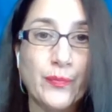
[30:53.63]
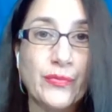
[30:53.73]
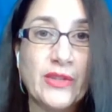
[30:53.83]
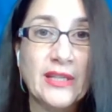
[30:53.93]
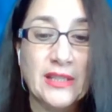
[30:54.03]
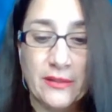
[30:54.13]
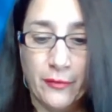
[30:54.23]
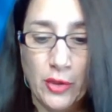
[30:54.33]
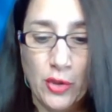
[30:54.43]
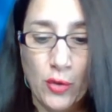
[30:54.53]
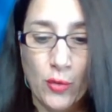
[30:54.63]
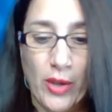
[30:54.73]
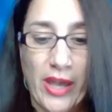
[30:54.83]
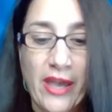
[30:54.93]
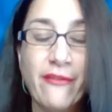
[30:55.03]
This is for you
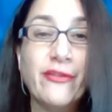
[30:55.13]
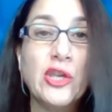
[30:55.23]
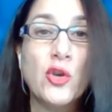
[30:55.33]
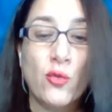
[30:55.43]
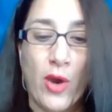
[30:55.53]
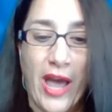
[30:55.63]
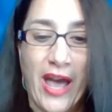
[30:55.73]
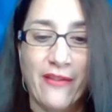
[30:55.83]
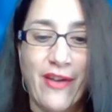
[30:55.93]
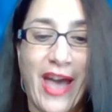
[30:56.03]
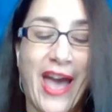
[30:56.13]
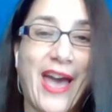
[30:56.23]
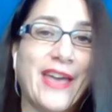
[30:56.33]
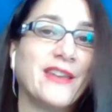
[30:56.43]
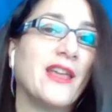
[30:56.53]
if you have
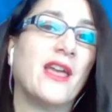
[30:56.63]
had